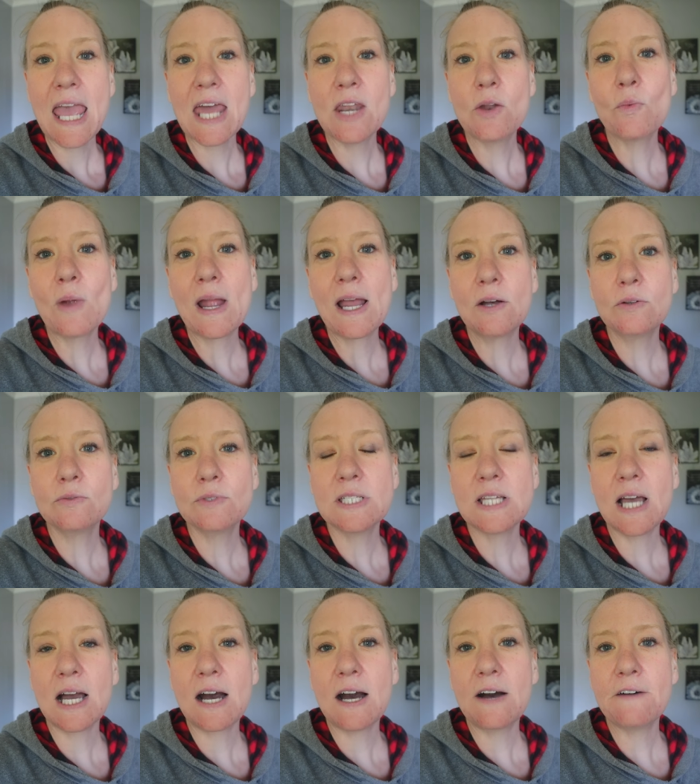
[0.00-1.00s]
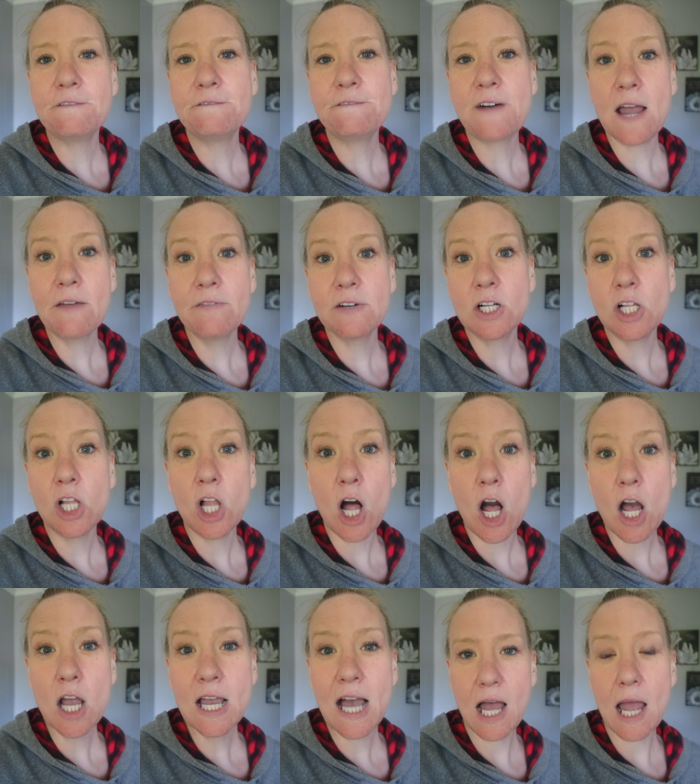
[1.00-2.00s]
And around uh, five
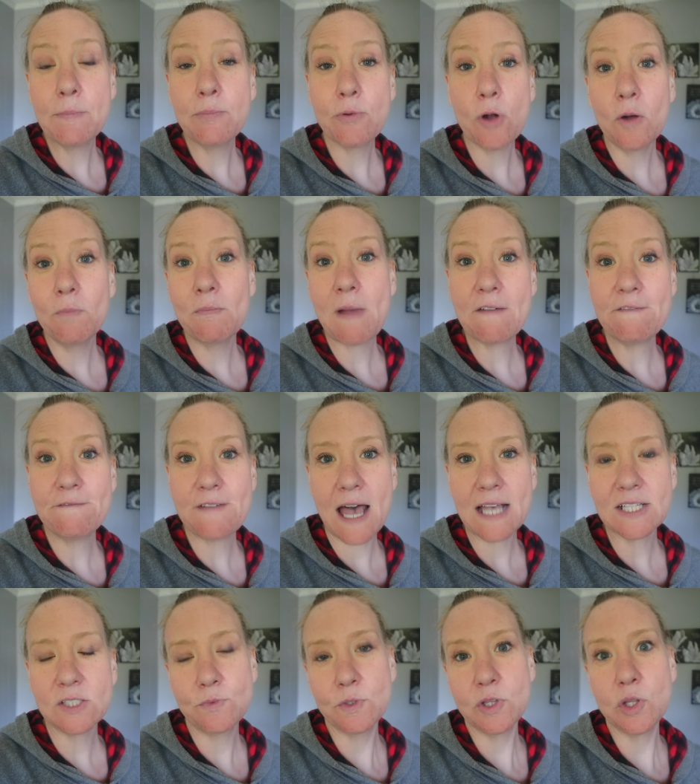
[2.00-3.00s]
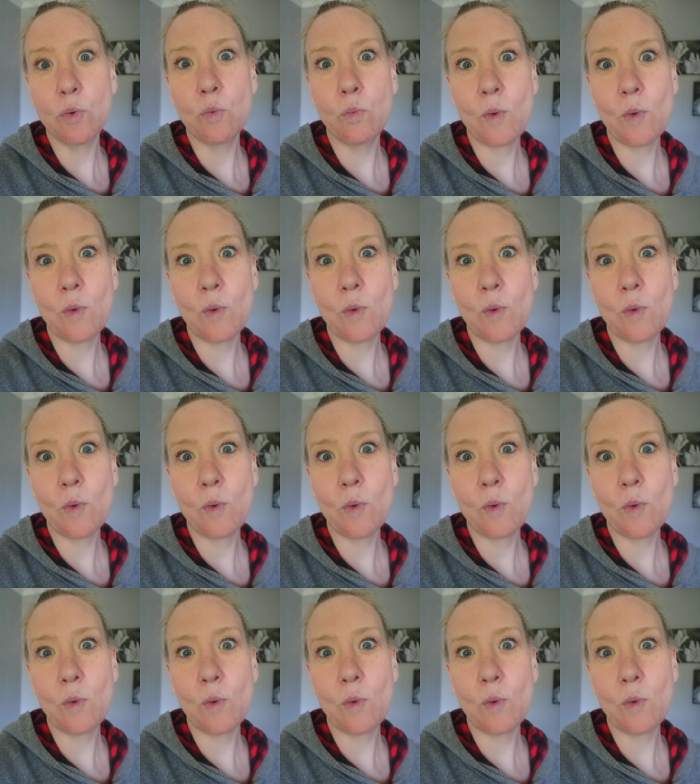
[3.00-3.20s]
o'clock, I broke my fast with the